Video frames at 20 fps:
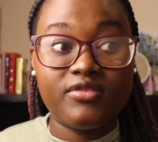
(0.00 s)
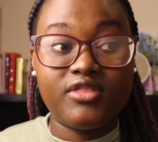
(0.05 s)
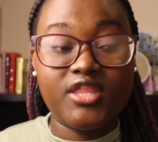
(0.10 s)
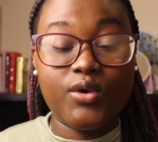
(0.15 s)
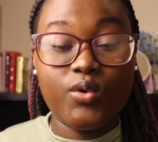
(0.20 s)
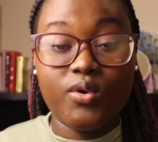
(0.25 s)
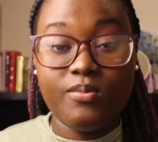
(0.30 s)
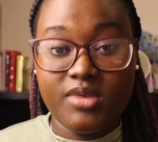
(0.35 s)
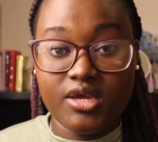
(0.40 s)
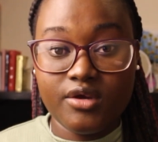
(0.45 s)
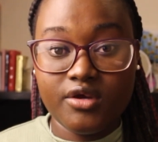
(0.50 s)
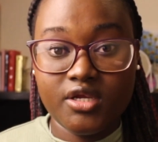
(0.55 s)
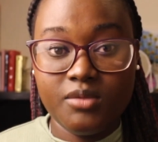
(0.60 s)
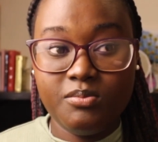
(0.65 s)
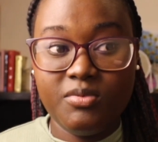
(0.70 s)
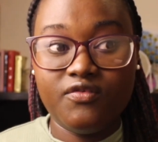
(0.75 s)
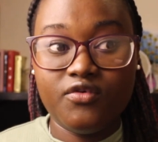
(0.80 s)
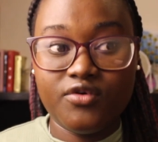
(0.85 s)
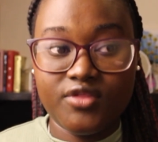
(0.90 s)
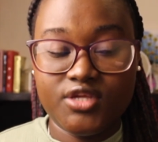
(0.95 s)
They were
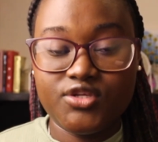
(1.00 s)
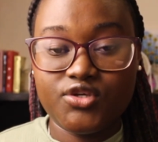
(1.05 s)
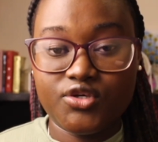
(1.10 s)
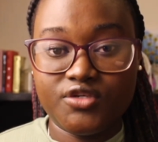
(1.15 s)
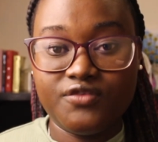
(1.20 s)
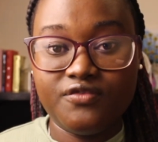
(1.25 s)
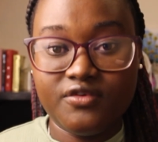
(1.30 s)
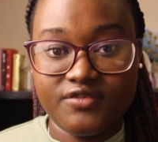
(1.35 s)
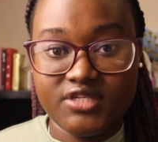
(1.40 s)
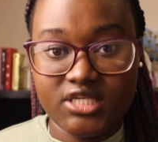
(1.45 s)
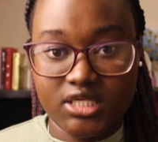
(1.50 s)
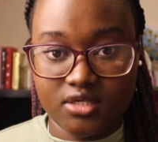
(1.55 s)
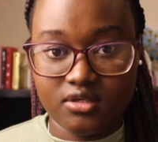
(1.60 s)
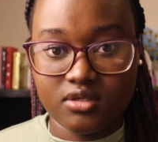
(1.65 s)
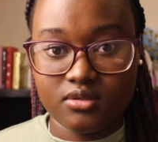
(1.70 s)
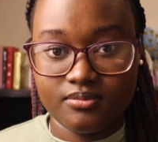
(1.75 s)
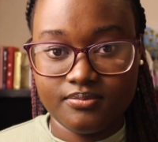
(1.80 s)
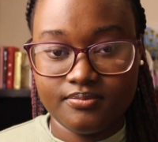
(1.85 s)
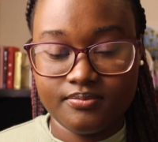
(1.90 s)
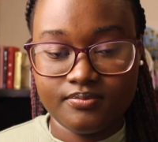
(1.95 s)
married before they turned
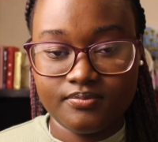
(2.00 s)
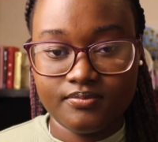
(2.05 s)
15.